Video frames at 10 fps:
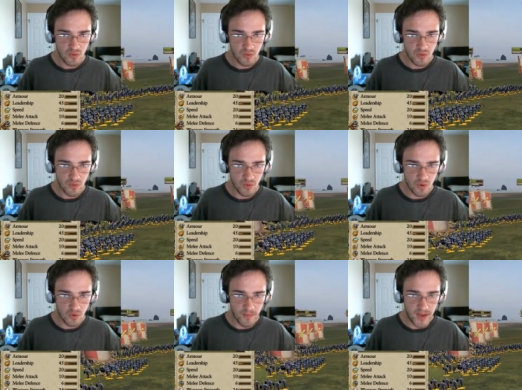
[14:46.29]

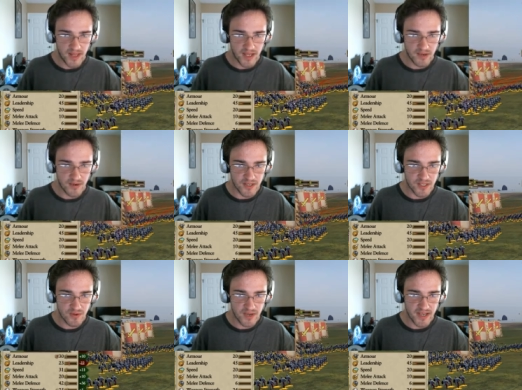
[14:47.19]
Ooh, melee
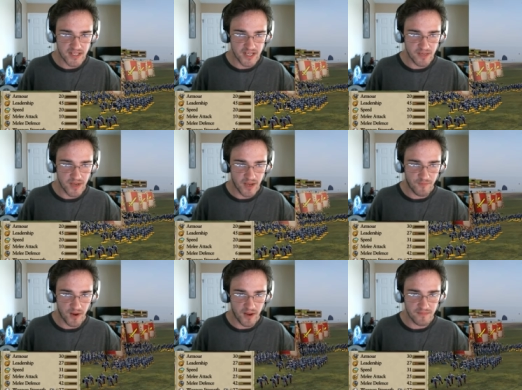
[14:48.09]
units. You guys need to be
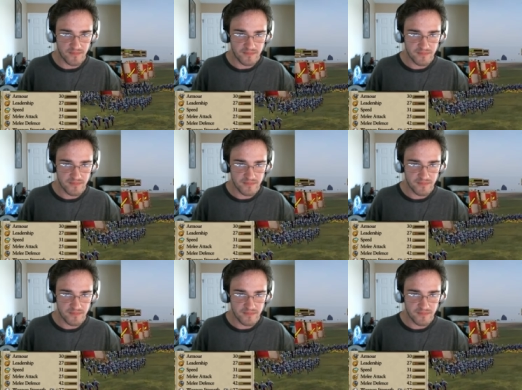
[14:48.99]
up front.